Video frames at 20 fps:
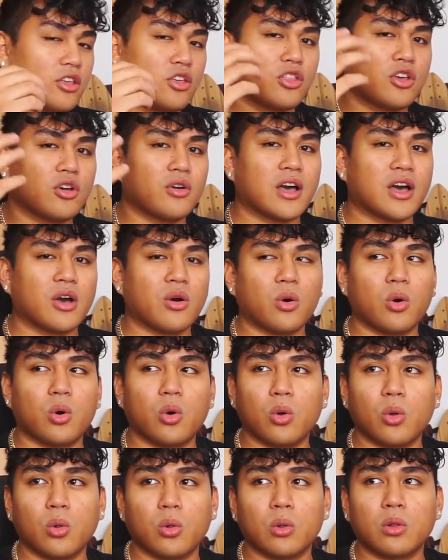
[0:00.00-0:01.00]
you know
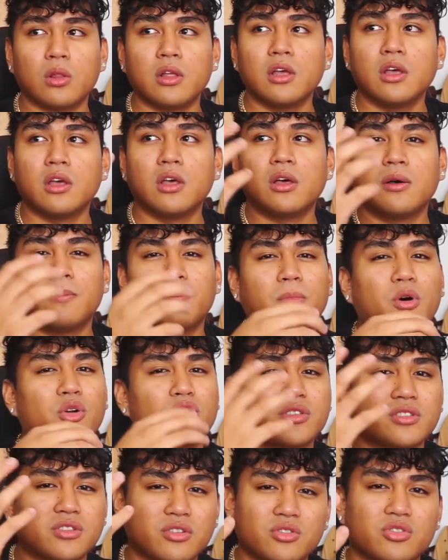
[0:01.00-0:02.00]
how
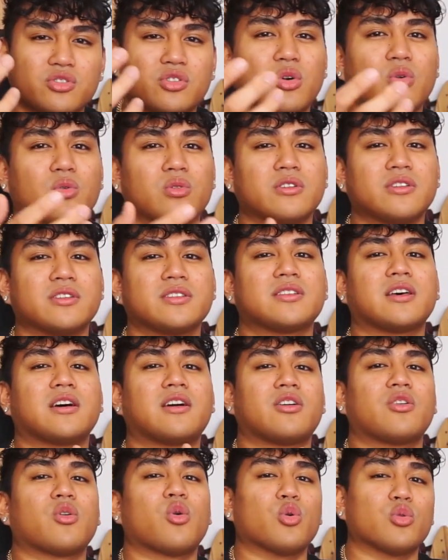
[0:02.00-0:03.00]
most controllers
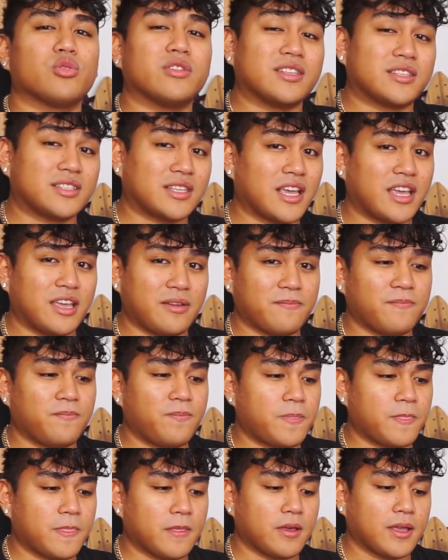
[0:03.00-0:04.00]
are all the same,
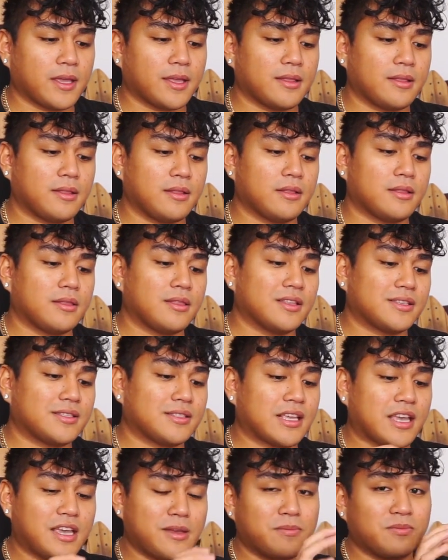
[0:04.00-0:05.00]
like the
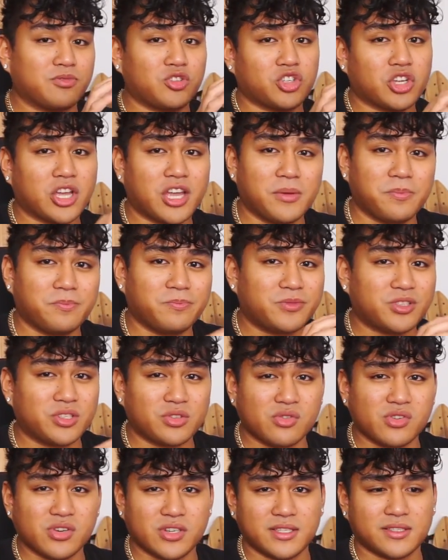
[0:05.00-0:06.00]
same shape,
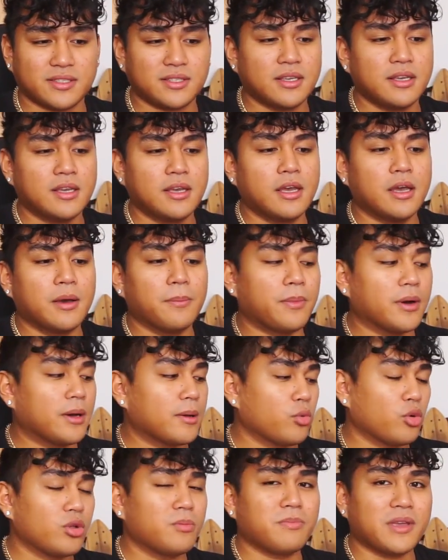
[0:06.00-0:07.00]
size,
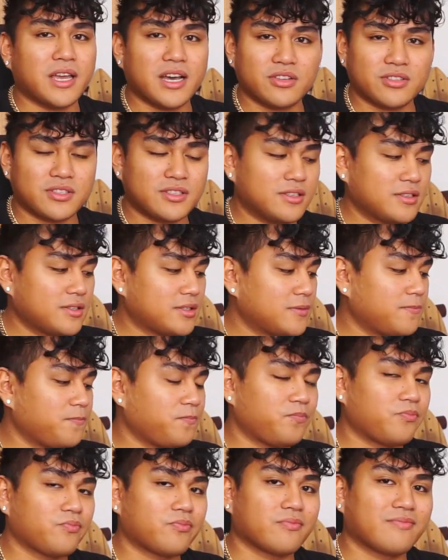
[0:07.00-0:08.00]
but with mouses,
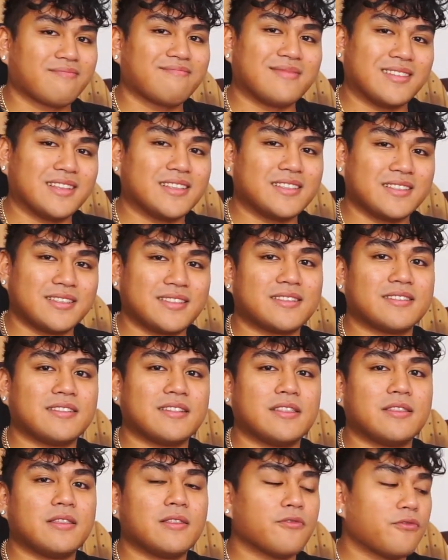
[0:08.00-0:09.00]
this is
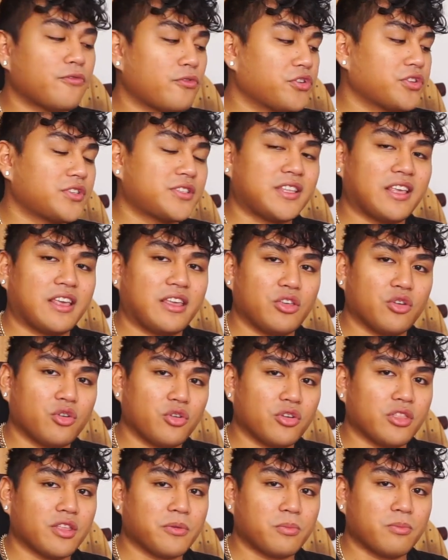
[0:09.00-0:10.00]
the first thing you're
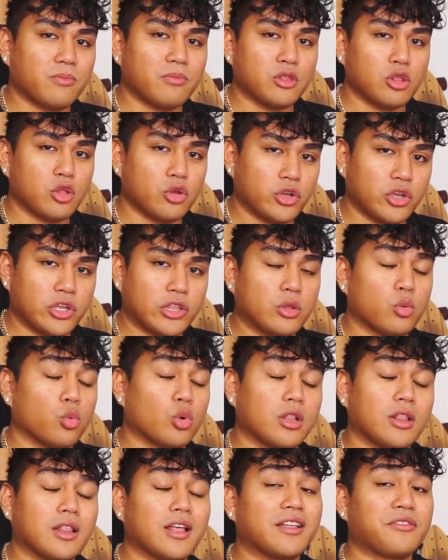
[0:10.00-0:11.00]
gonna learn.
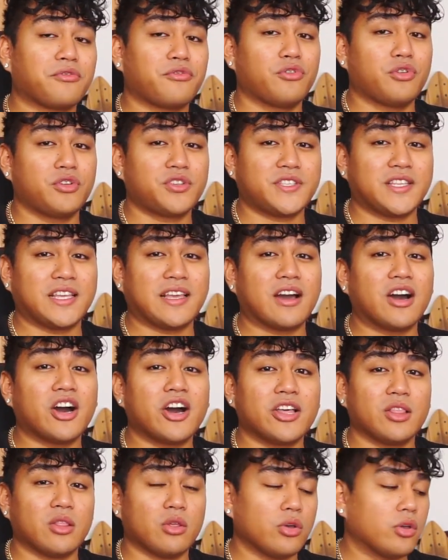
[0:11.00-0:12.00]
Well, the first thing
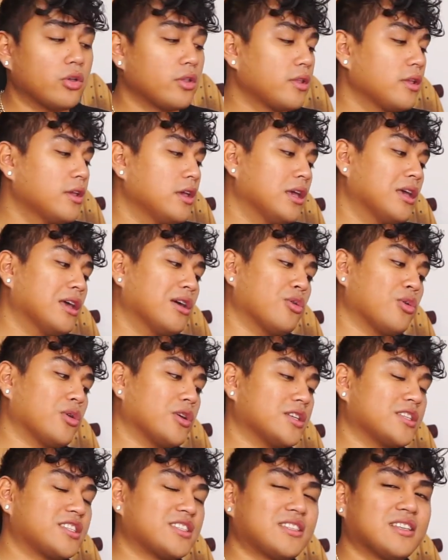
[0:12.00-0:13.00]
I learned
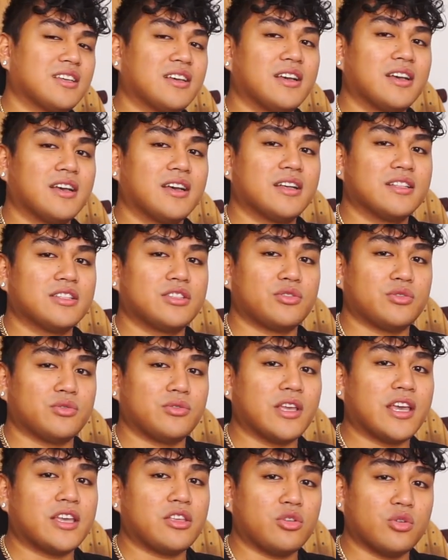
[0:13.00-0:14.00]
was to get